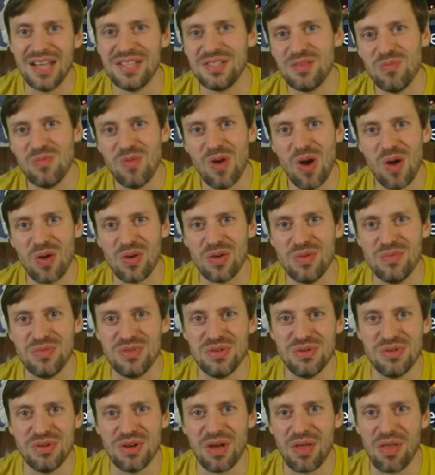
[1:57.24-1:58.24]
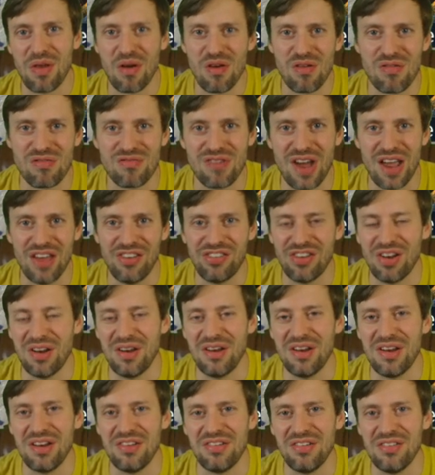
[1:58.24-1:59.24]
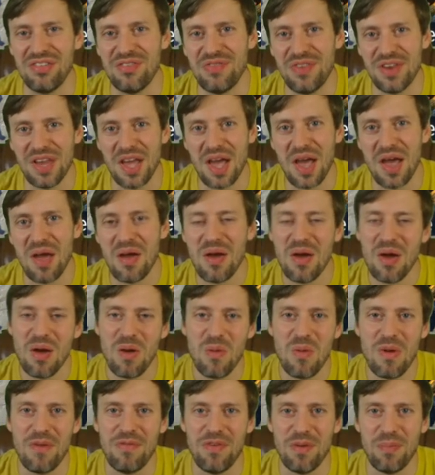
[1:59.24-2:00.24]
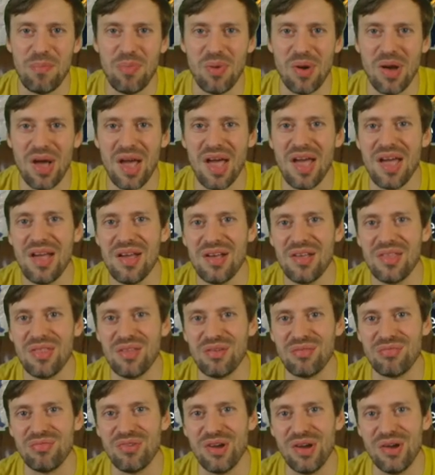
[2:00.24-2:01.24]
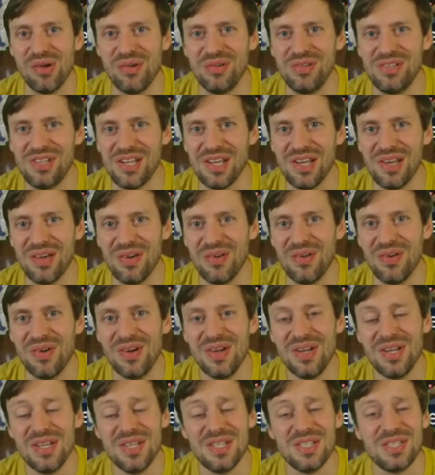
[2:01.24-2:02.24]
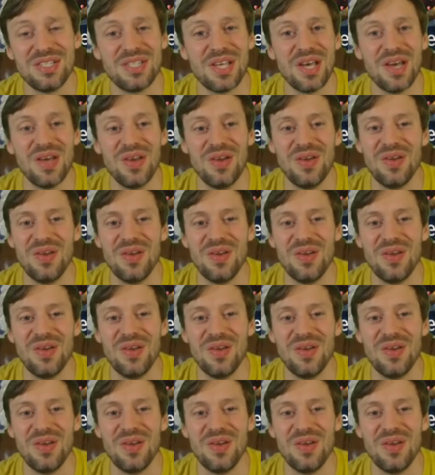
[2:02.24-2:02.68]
and welcome to another Raid Shadow Legends video with your boy, The Real Deal. So